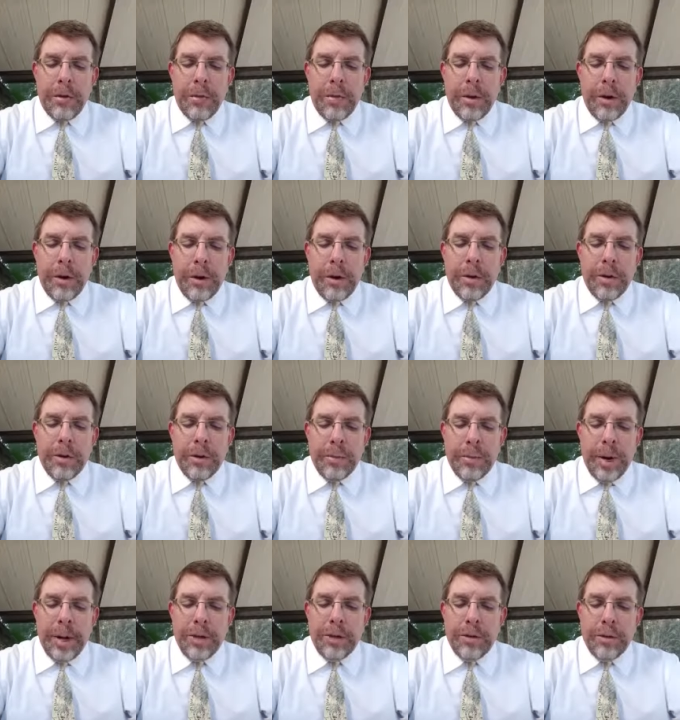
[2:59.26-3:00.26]
uh, whose
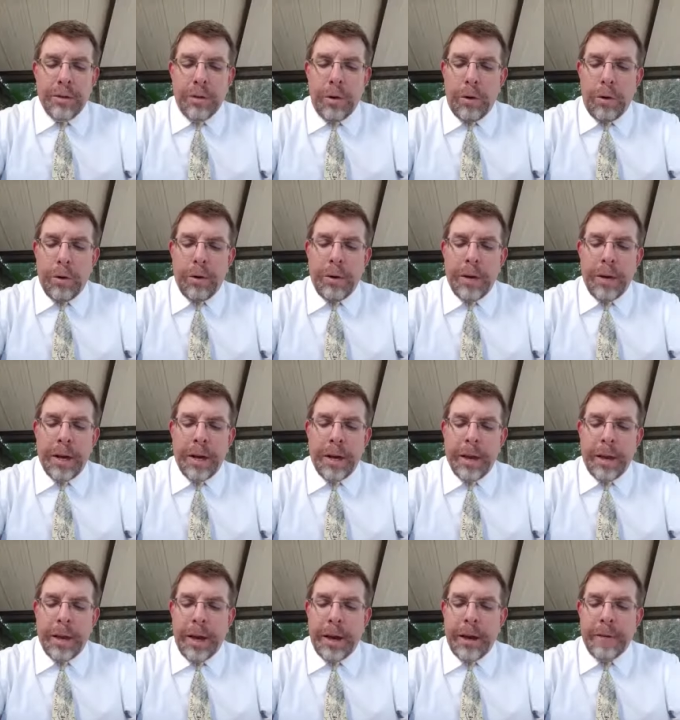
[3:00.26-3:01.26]
major role
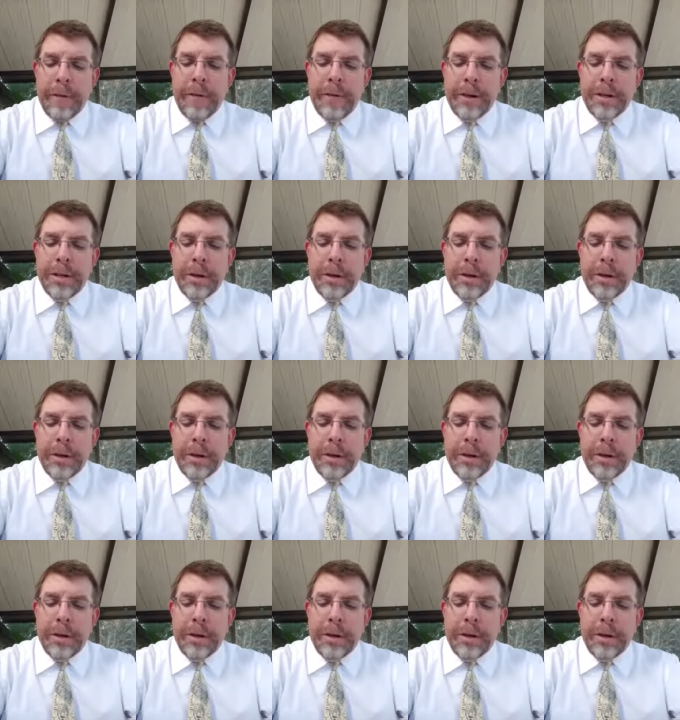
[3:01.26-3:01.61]
in life is